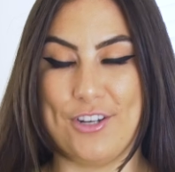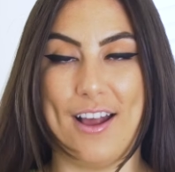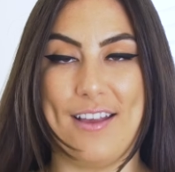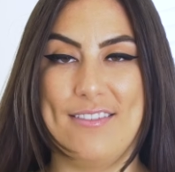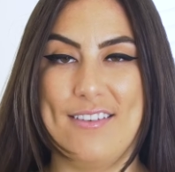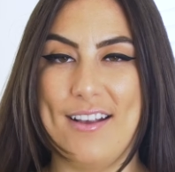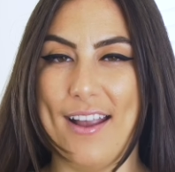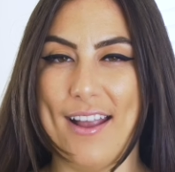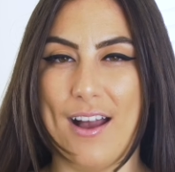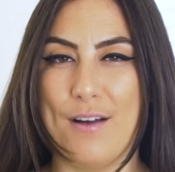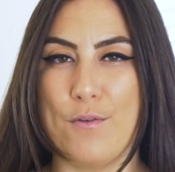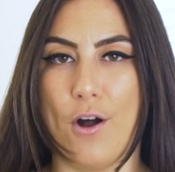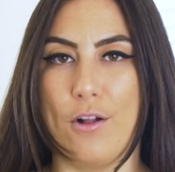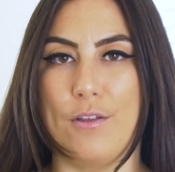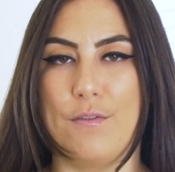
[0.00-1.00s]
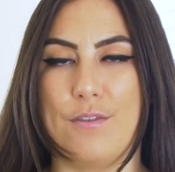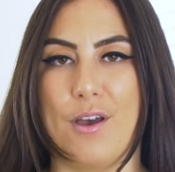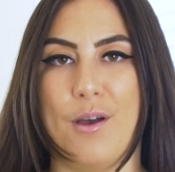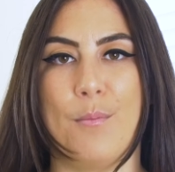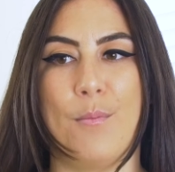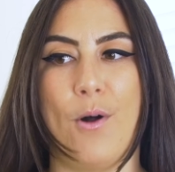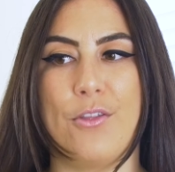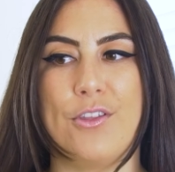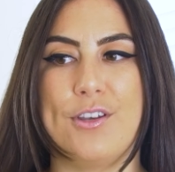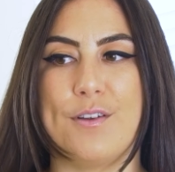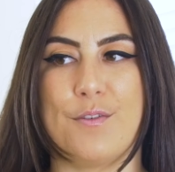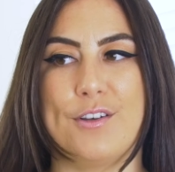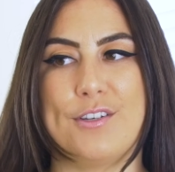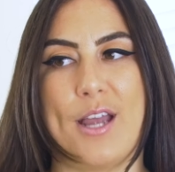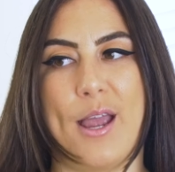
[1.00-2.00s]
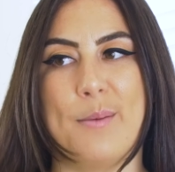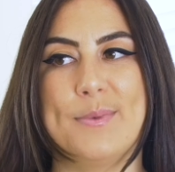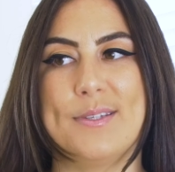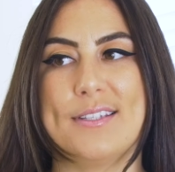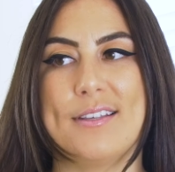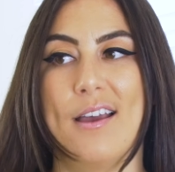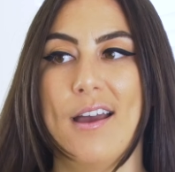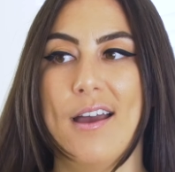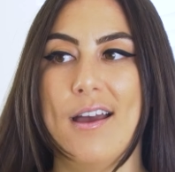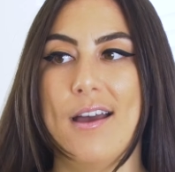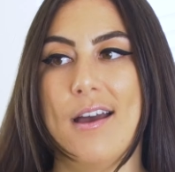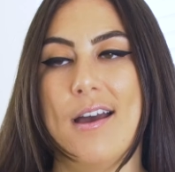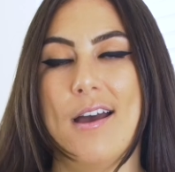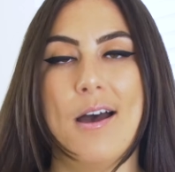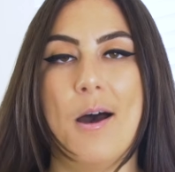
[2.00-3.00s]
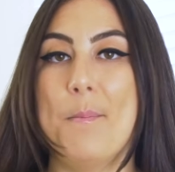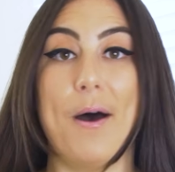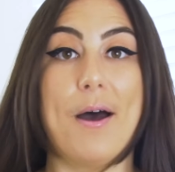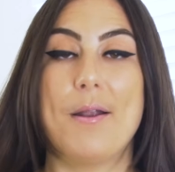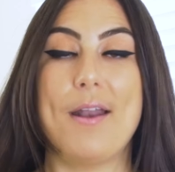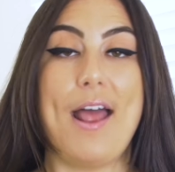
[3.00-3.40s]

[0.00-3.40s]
I think I have all of them, all the different types. But